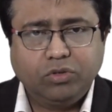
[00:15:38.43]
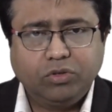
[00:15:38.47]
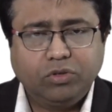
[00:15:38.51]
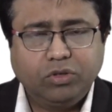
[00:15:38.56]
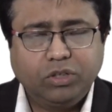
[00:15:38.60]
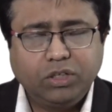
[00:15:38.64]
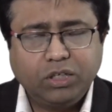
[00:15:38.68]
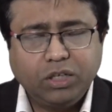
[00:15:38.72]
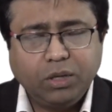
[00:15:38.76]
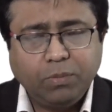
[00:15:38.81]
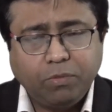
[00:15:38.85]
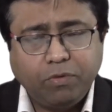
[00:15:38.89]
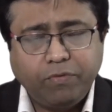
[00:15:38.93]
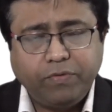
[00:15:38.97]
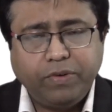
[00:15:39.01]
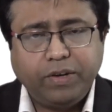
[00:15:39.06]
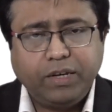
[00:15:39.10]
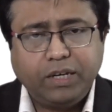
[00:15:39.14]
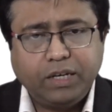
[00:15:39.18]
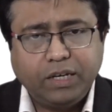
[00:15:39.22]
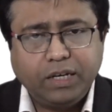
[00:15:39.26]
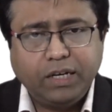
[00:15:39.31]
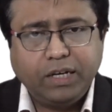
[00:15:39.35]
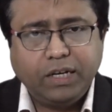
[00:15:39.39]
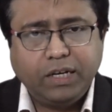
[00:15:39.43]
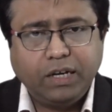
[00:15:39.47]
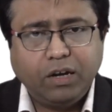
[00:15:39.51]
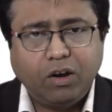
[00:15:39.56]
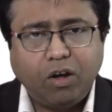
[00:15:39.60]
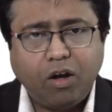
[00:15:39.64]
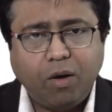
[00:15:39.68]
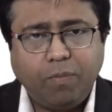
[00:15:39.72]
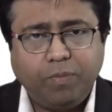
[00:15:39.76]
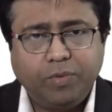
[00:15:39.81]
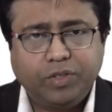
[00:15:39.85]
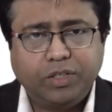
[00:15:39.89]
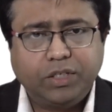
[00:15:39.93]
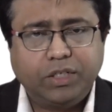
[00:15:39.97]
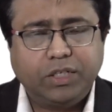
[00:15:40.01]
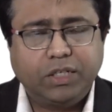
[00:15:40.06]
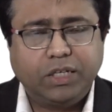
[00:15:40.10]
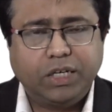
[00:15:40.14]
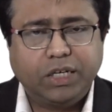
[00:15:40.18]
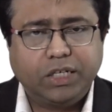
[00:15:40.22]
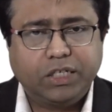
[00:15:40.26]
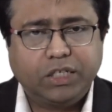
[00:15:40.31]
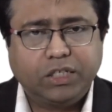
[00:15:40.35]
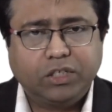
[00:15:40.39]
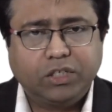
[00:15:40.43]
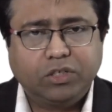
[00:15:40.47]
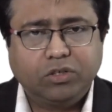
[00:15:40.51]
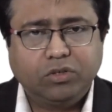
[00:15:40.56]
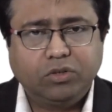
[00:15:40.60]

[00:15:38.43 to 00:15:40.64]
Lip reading: So these are moving in little opposite directions.